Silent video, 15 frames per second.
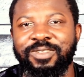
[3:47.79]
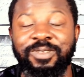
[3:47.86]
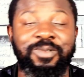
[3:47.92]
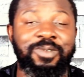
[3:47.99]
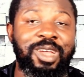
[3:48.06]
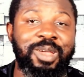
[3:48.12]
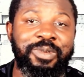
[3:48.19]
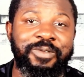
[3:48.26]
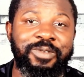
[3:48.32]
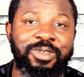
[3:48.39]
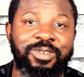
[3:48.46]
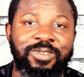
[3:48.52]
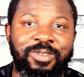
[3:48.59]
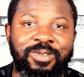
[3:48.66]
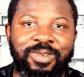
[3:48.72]
subscribe if you're
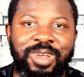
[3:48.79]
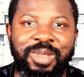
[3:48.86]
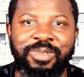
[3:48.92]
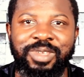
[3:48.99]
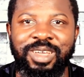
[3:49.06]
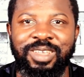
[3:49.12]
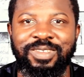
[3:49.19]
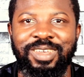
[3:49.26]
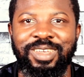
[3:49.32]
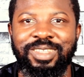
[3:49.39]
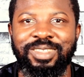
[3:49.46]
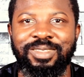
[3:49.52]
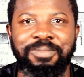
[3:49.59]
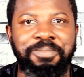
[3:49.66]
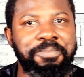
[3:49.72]
not subscribed yet,
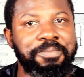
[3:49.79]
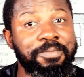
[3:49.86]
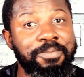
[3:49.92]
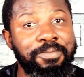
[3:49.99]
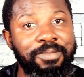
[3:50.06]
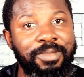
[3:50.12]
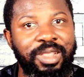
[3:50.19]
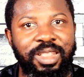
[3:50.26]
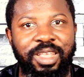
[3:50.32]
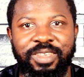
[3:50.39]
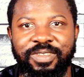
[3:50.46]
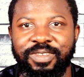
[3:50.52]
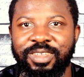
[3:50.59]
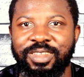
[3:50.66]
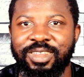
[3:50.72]
and
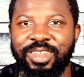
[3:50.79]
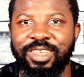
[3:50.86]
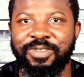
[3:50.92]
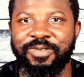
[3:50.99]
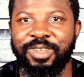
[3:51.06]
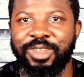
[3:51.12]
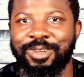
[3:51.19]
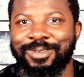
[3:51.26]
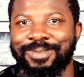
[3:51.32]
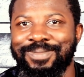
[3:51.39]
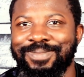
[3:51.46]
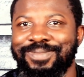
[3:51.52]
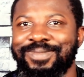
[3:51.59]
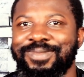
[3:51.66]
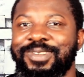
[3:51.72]
let's see in the next video.
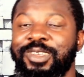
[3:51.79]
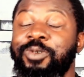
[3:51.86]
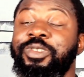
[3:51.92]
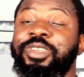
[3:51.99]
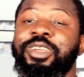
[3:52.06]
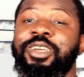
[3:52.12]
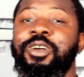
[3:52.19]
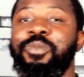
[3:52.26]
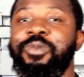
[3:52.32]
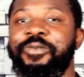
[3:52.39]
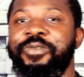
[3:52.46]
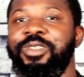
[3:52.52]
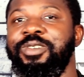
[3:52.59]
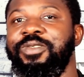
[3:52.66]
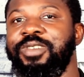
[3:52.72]
Go check out more
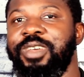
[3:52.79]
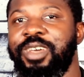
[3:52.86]
videos,